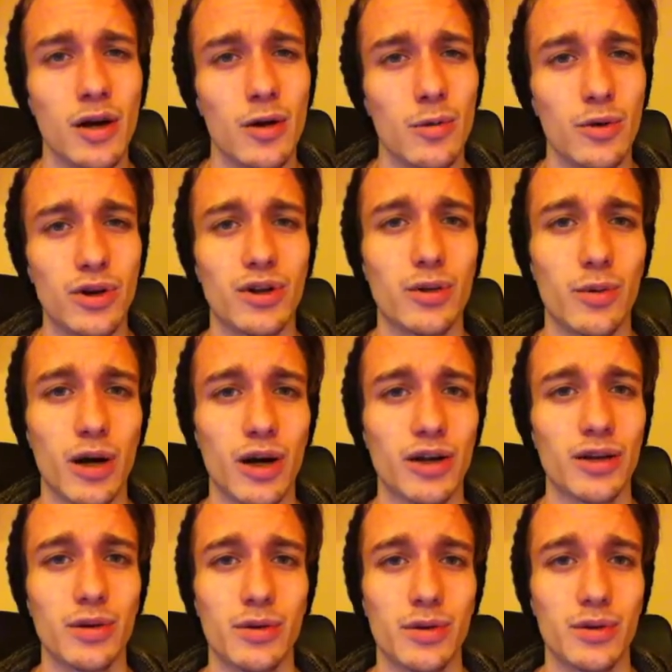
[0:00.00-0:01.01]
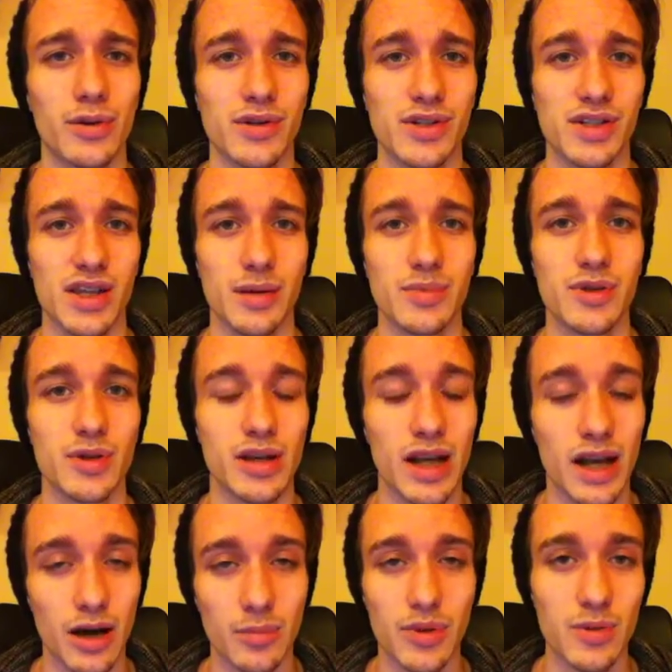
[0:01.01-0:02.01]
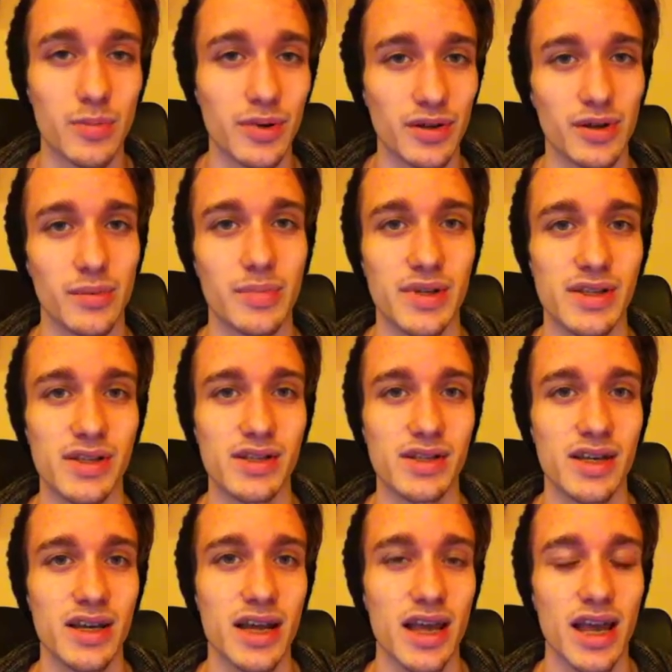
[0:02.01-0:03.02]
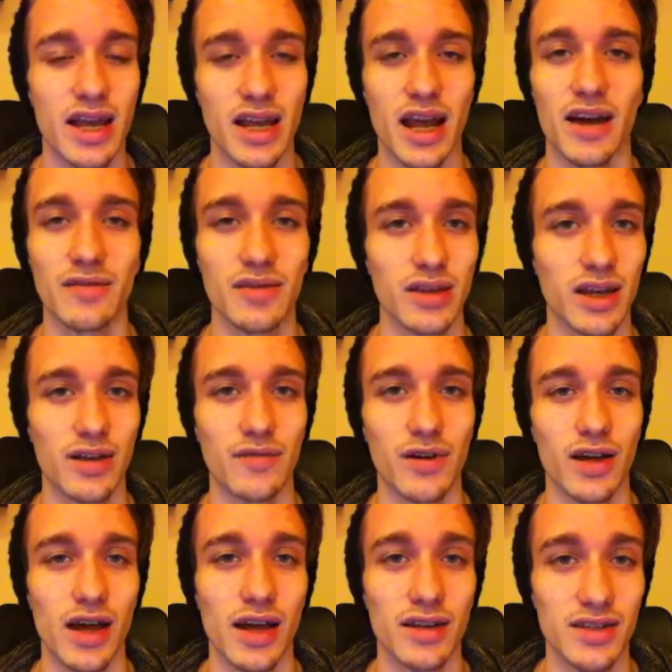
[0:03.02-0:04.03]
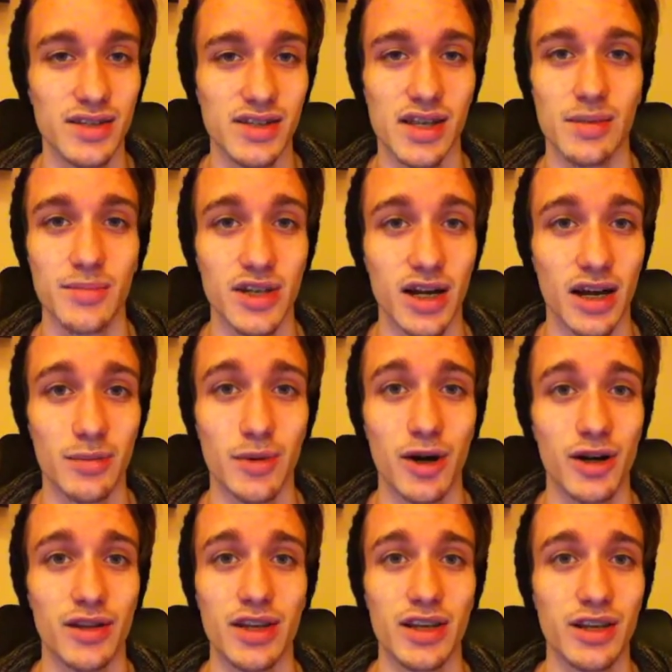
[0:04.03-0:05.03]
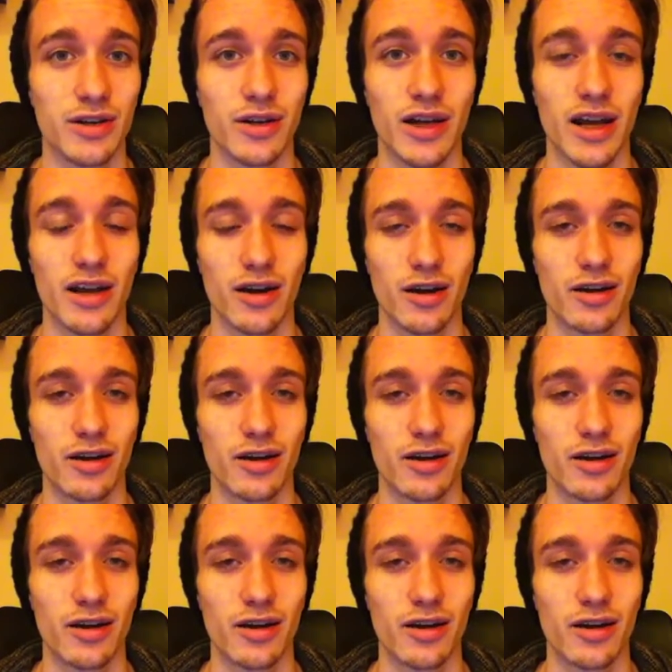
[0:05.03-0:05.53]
willing to walk you through those steps, who can help you build a business and have a life at the same time on the internet.